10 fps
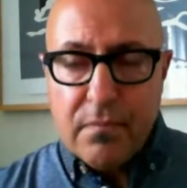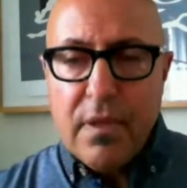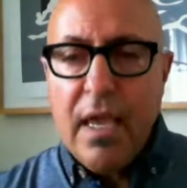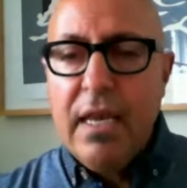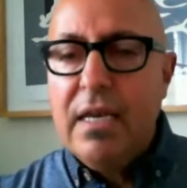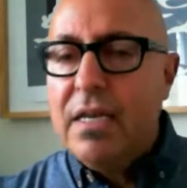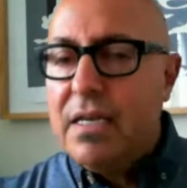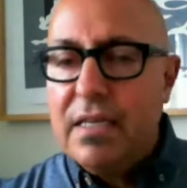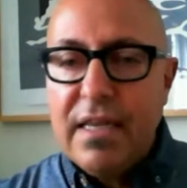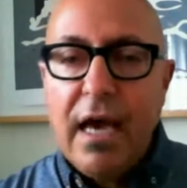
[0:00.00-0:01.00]

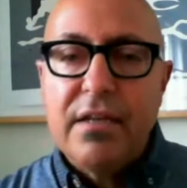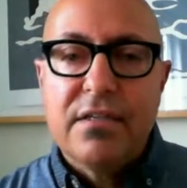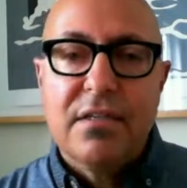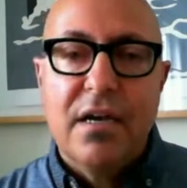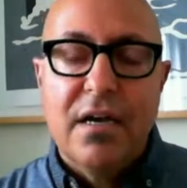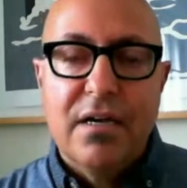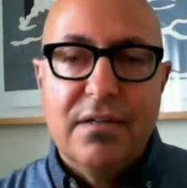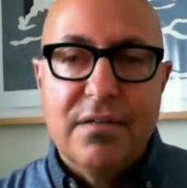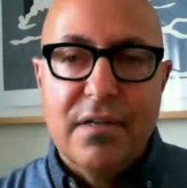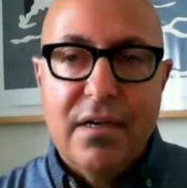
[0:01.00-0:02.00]
in that
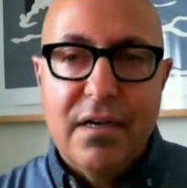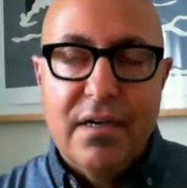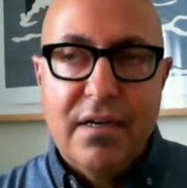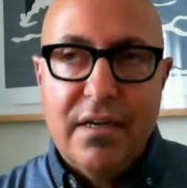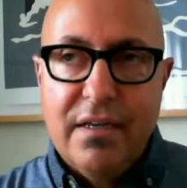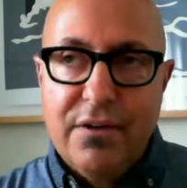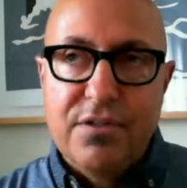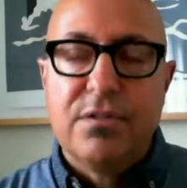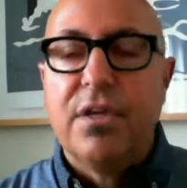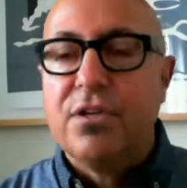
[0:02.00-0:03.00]

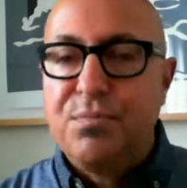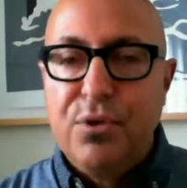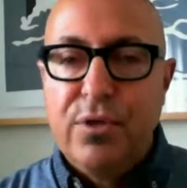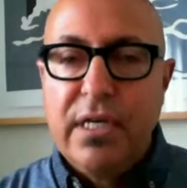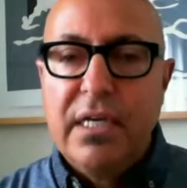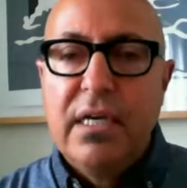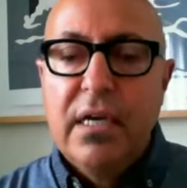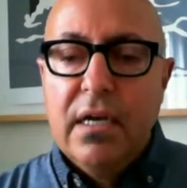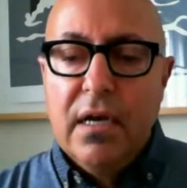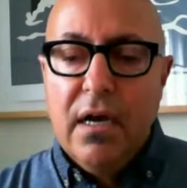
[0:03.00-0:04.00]
there's beauty.
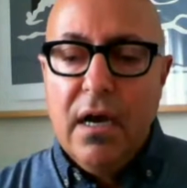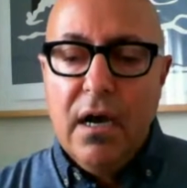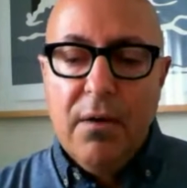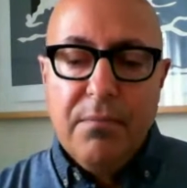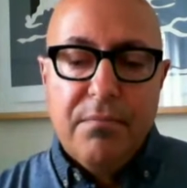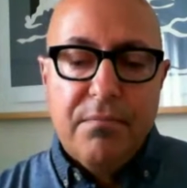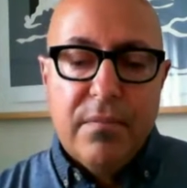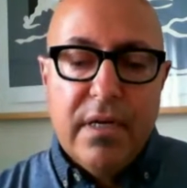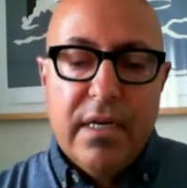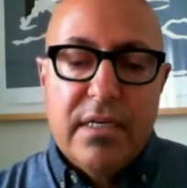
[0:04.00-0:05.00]

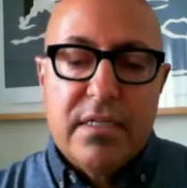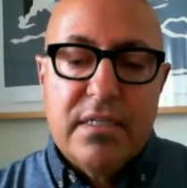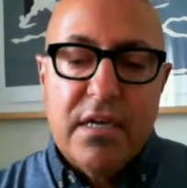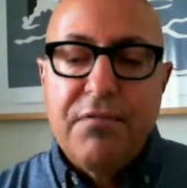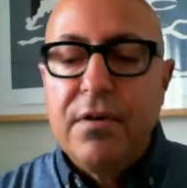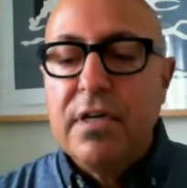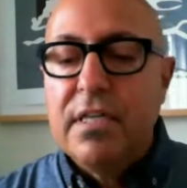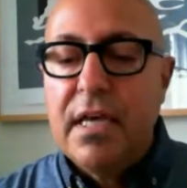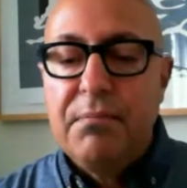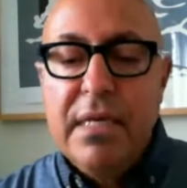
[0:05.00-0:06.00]
It is different
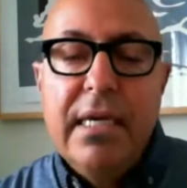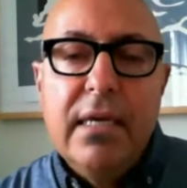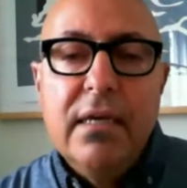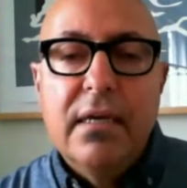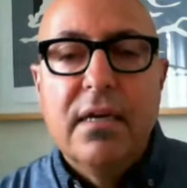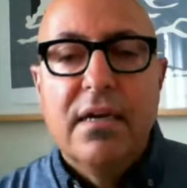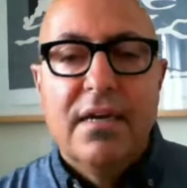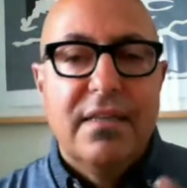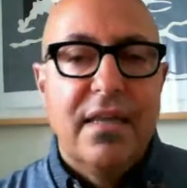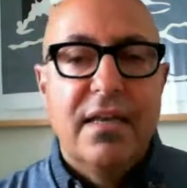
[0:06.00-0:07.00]
than me
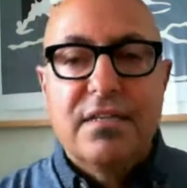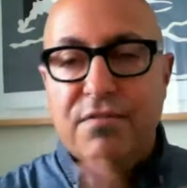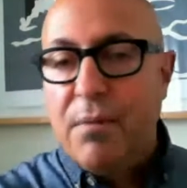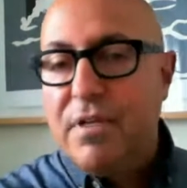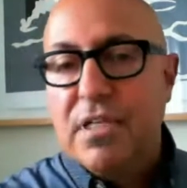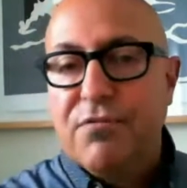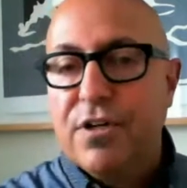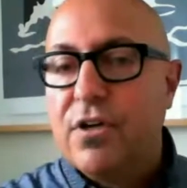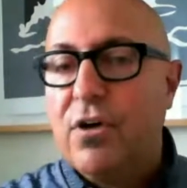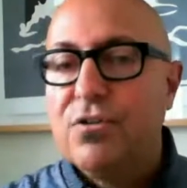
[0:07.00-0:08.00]
in that it's from a
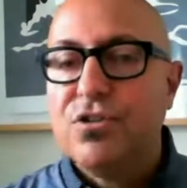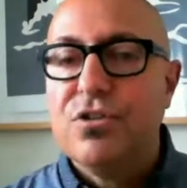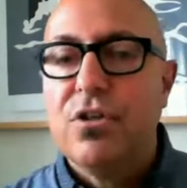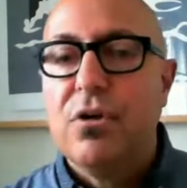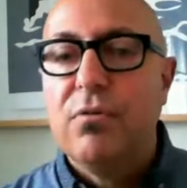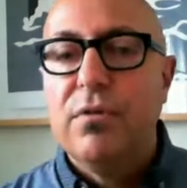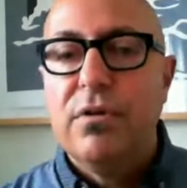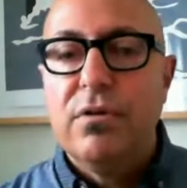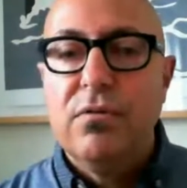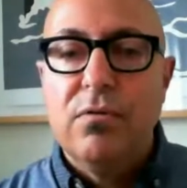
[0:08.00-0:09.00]
different culture. So
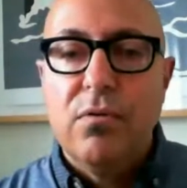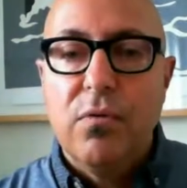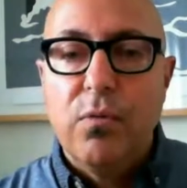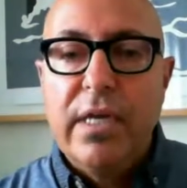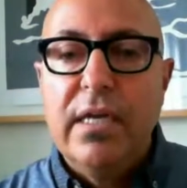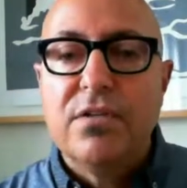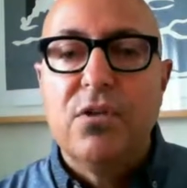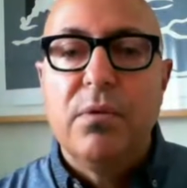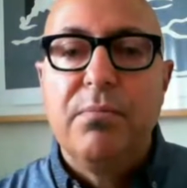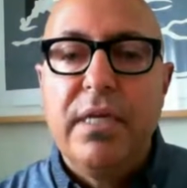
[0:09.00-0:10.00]
we as
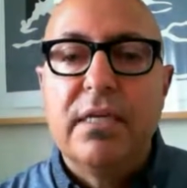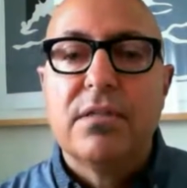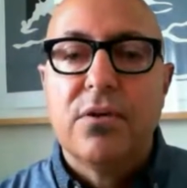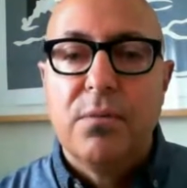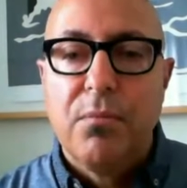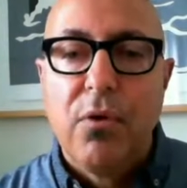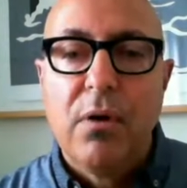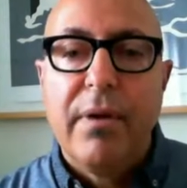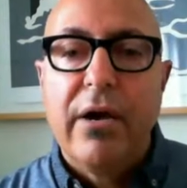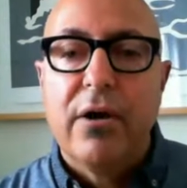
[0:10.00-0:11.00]
human beings learn more
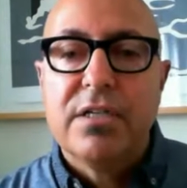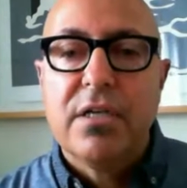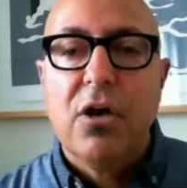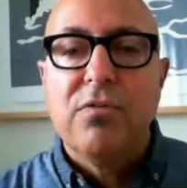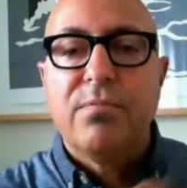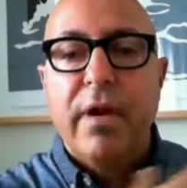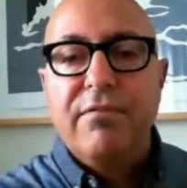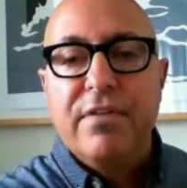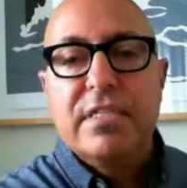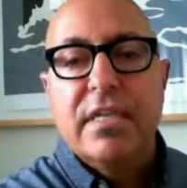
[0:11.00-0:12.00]
about ourselves by
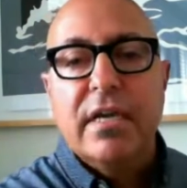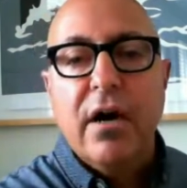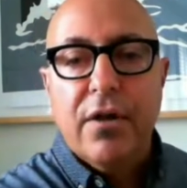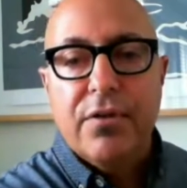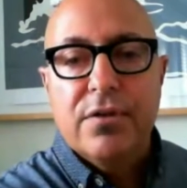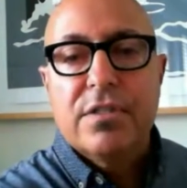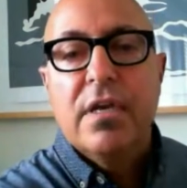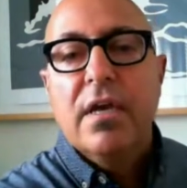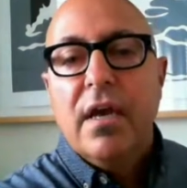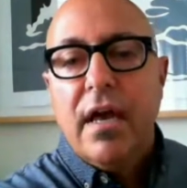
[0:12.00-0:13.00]
visiting others
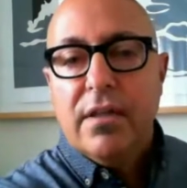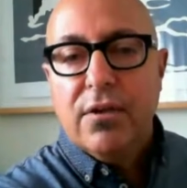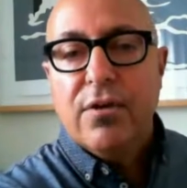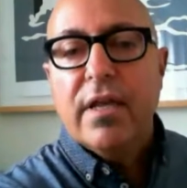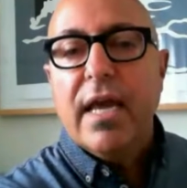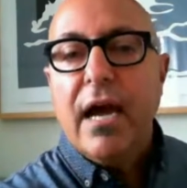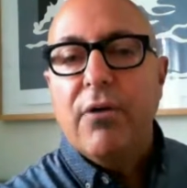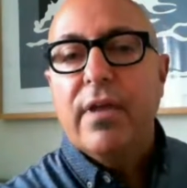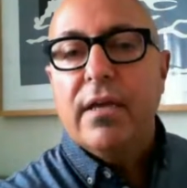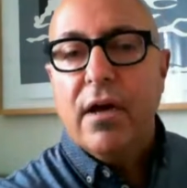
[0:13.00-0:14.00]
and learning how
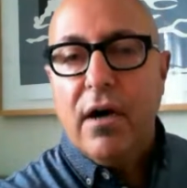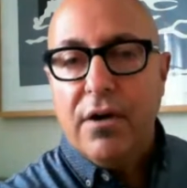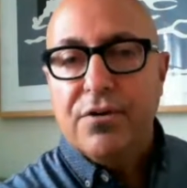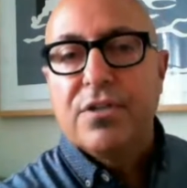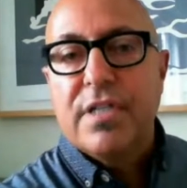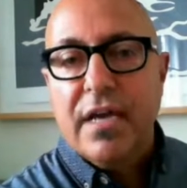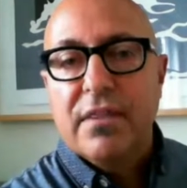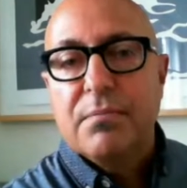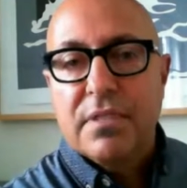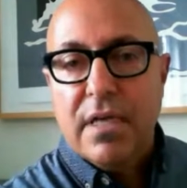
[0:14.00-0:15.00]
they understand
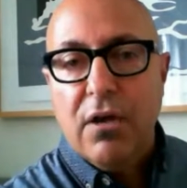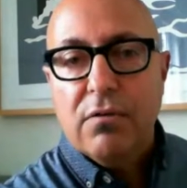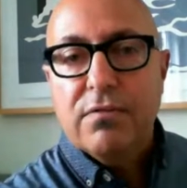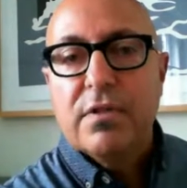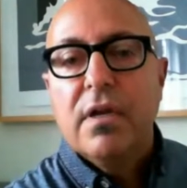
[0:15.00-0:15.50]
themselves